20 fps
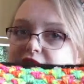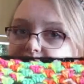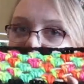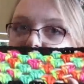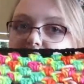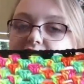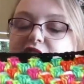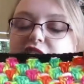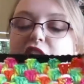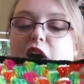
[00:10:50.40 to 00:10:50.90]

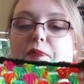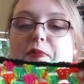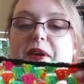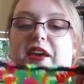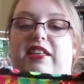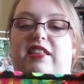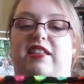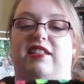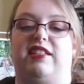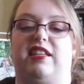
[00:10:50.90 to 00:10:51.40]
that's how
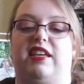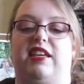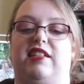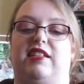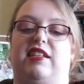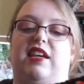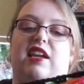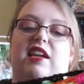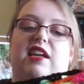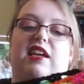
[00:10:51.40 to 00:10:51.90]
big this thing is
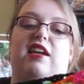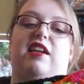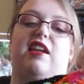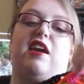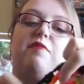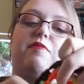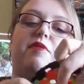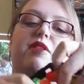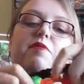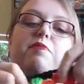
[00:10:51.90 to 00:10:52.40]
getting. And
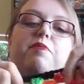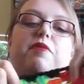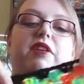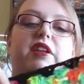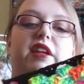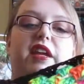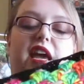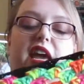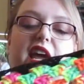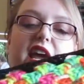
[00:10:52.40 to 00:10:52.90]
I'm going to put
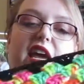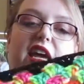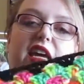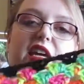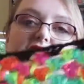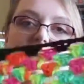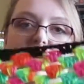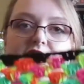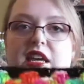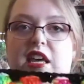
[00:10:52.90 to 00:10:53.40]
a
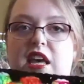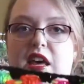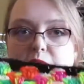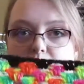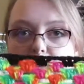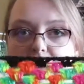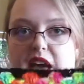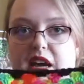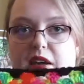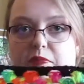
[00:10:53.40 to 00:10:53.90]

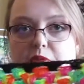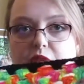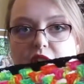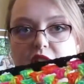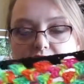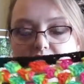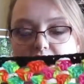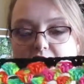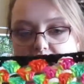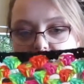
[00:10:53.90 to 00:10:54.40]
black
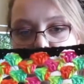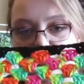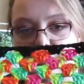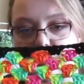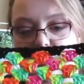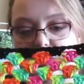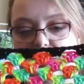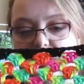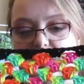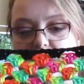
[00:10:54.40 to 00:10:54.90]
border on it,
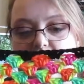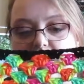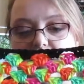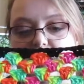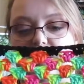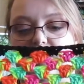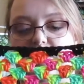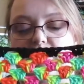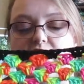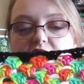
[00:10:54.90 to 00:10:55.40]
which is already
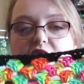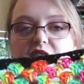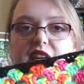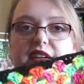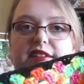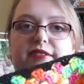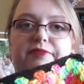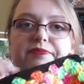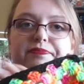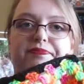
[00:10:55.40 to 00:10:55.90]

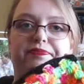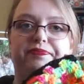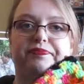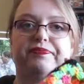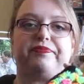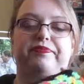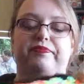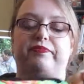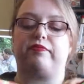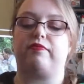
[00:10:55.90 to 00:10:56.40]
started.
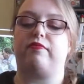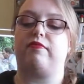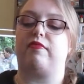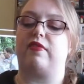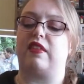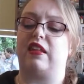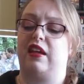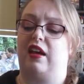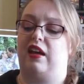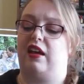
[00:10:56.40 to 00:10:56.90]

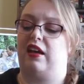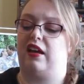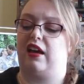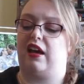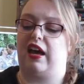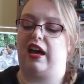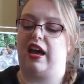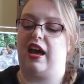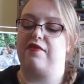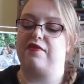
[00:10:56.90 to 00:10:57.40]

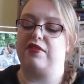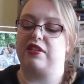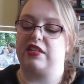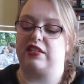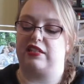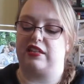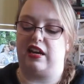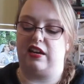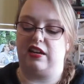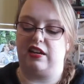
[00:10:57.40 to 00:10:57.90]
I haven't
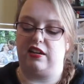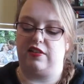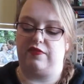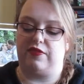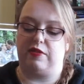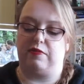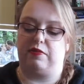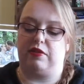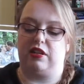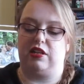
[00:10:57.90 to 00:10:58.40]
decided if
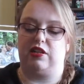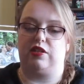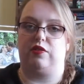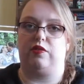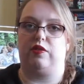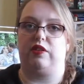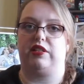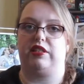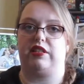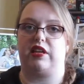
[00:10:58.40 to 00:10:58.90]
I'm going to do
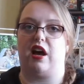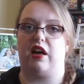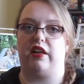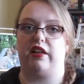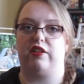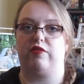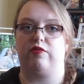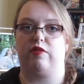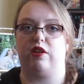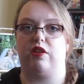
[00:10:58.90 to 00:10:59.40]
a
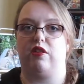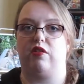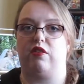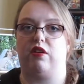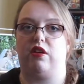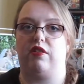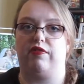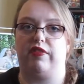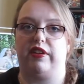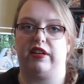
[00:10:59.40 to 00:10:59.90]
solid row
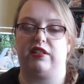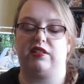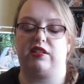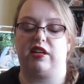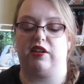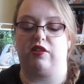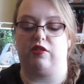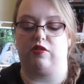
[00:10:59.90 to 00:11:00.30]
of like single